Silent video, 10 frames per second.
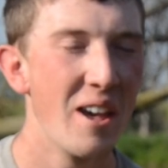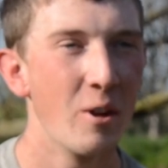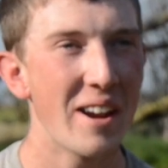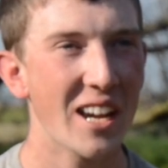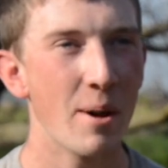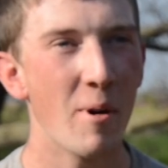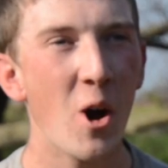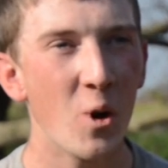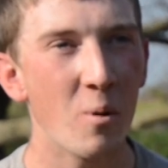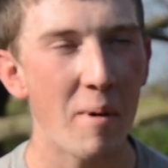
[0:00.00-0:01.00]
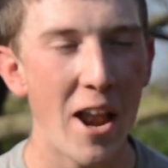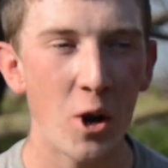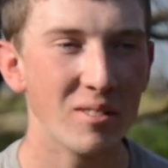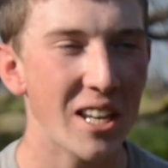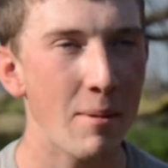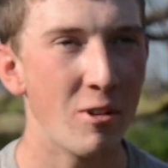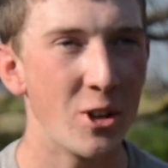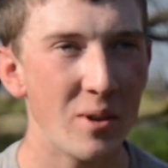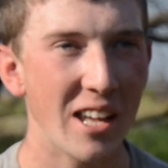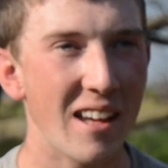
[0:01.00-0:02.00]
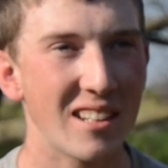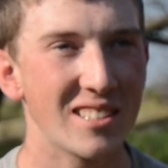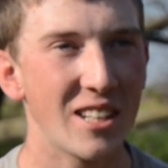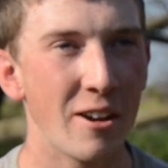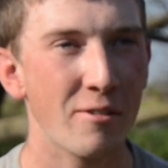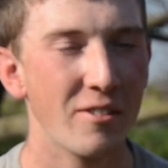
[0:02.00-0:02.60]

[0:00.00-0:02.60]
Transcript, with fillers: when I come home, I don't have time to do any of that stuff.